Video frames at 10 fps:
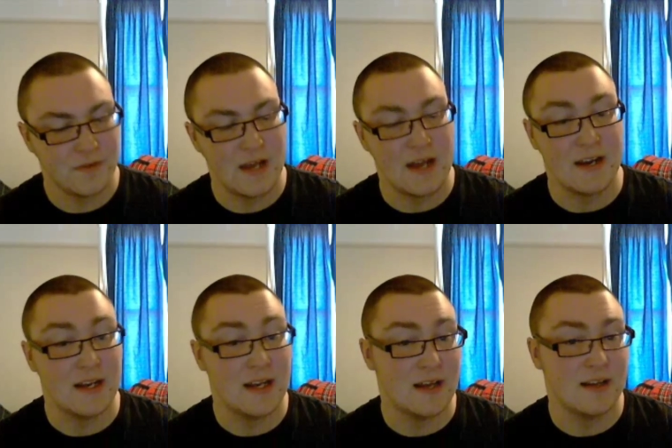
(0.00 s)
Getting it
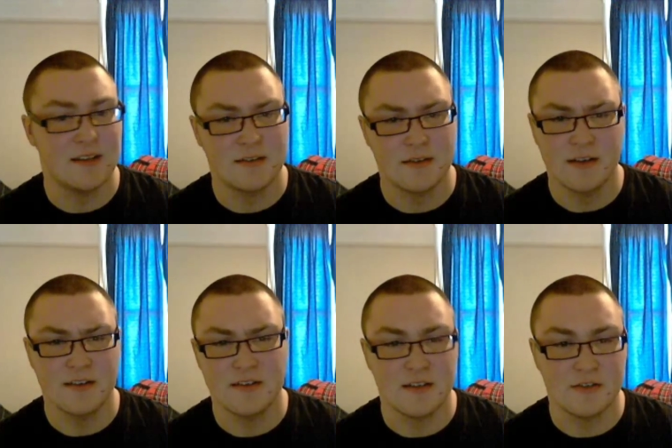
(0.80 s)
lit, I
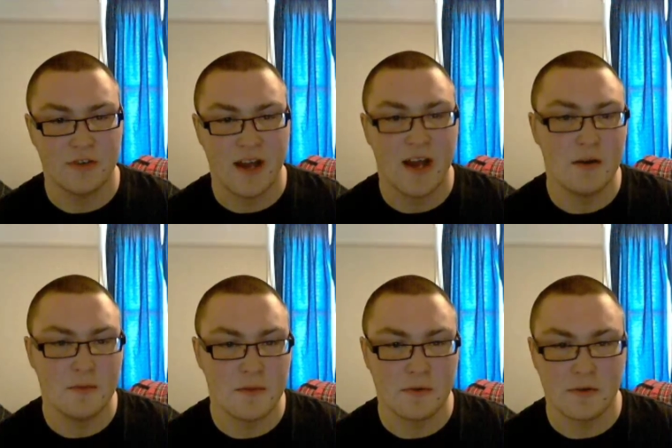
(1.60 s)
just need to dry it out a
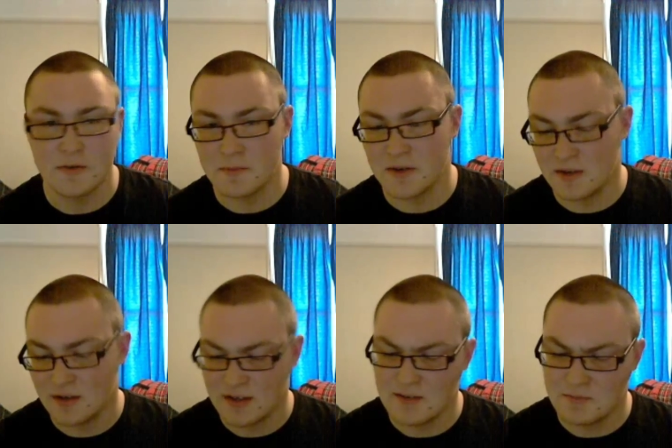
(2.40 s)
bit more. I mean,
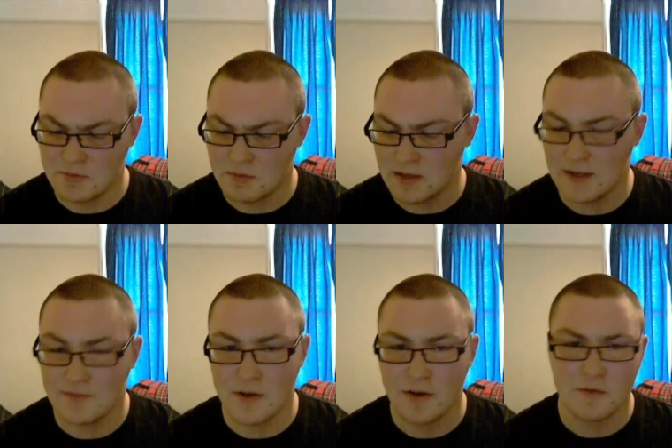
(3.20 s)
I'll probably leave
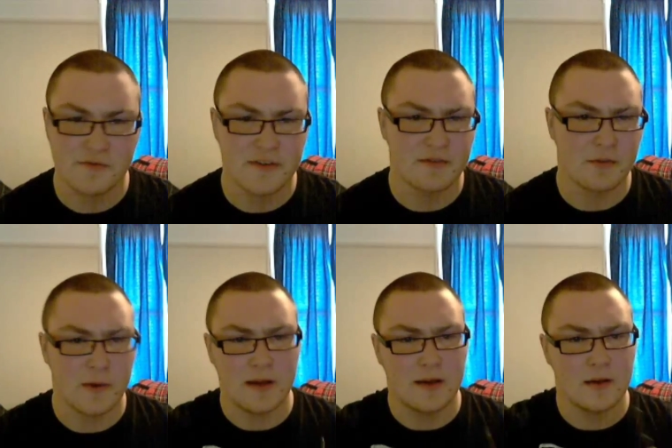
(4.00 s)
it out for another
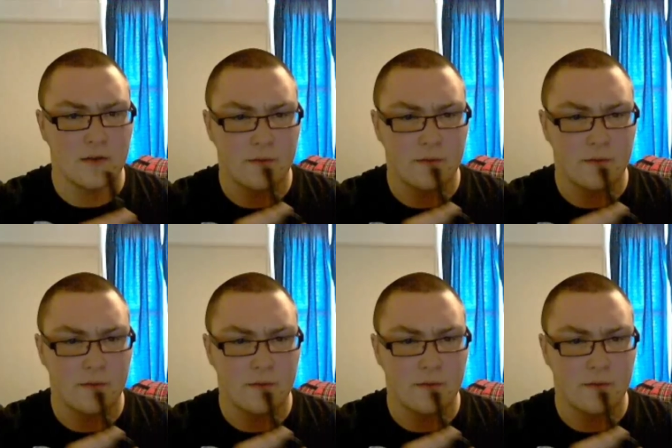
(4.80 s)
week,